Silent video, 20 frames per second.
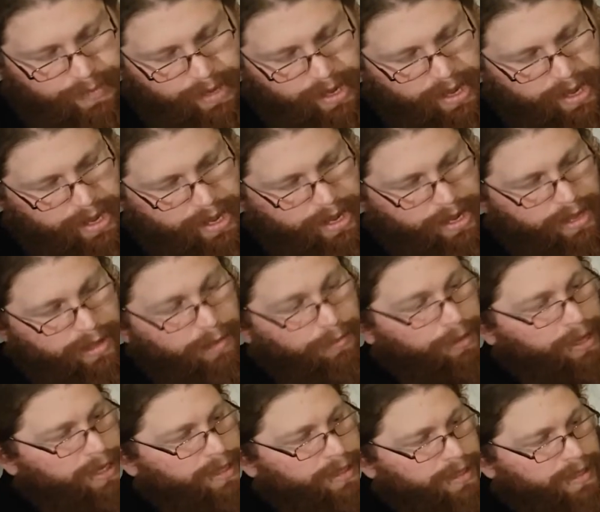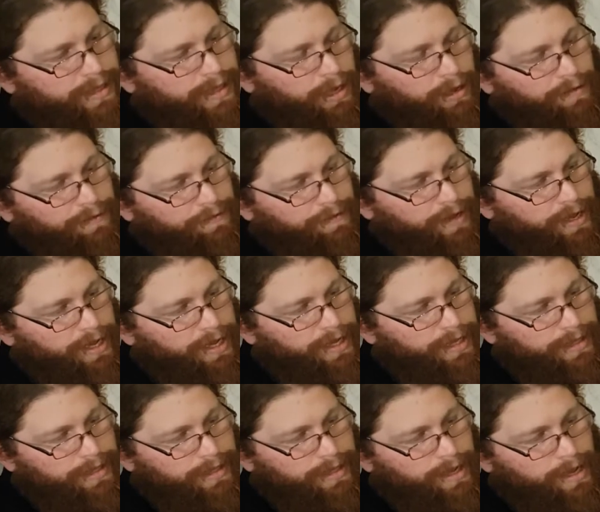The blade itself is
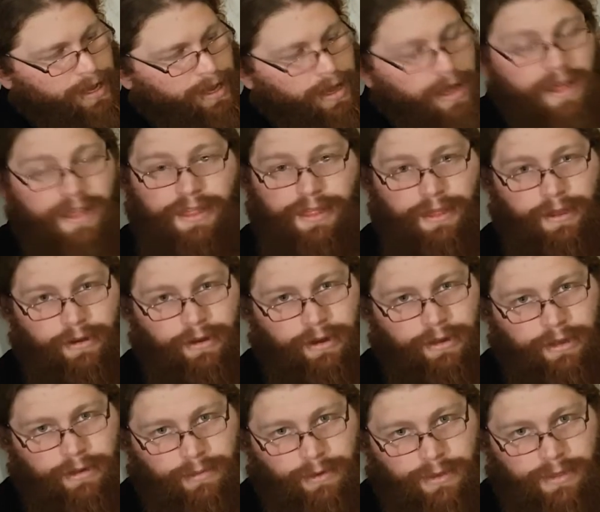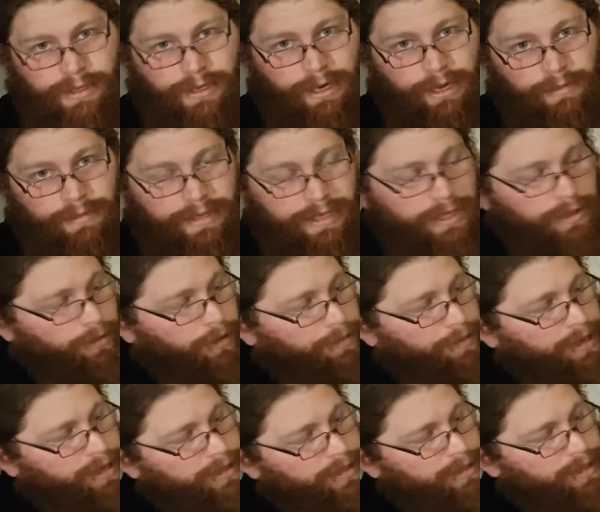thicker than most Kalimasil weapons.